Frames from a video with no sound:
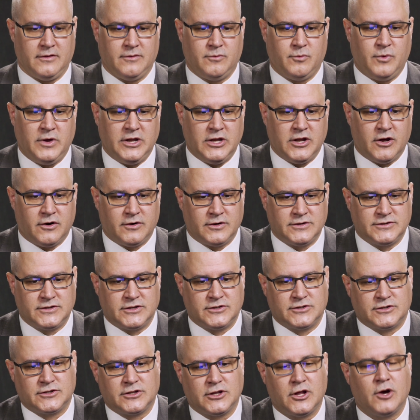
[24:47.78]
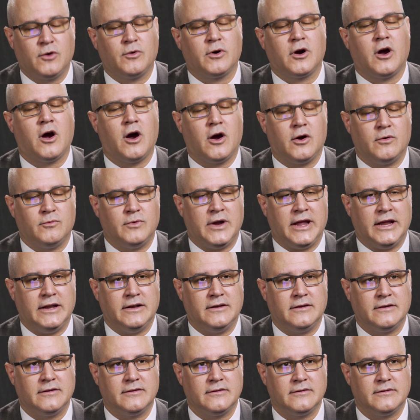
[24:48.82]
We notice a slower heart
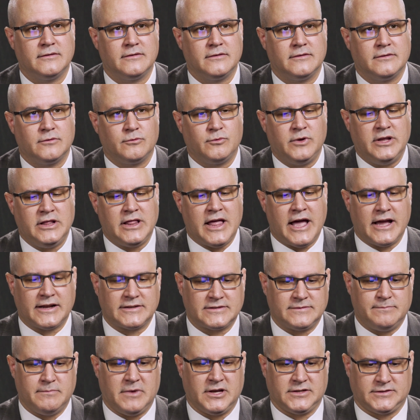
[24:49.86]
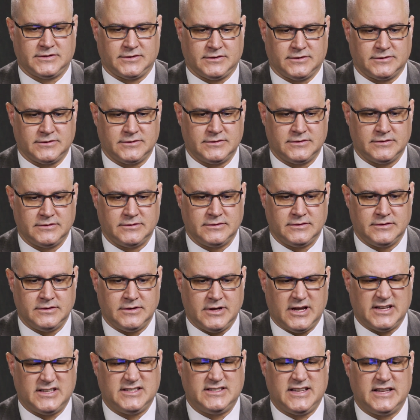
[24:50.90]
rate, relaxed muscles,
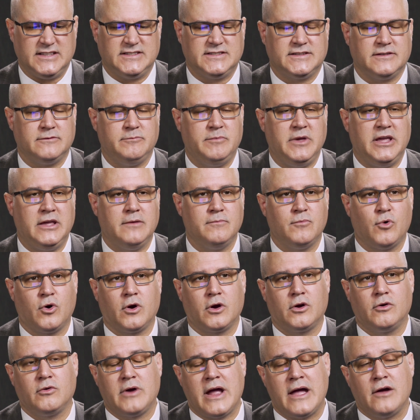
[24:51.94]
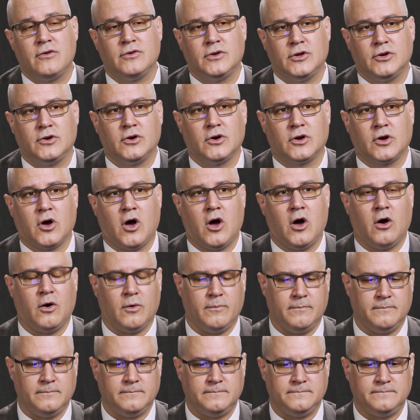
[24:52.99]
a sense of being more grounded or
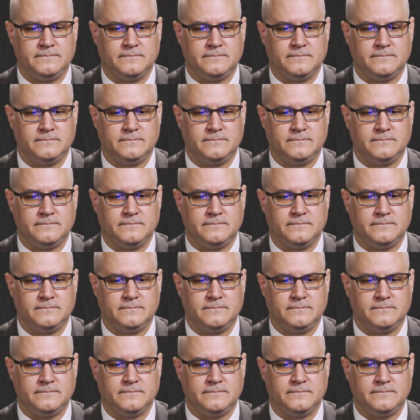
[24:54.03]
calm.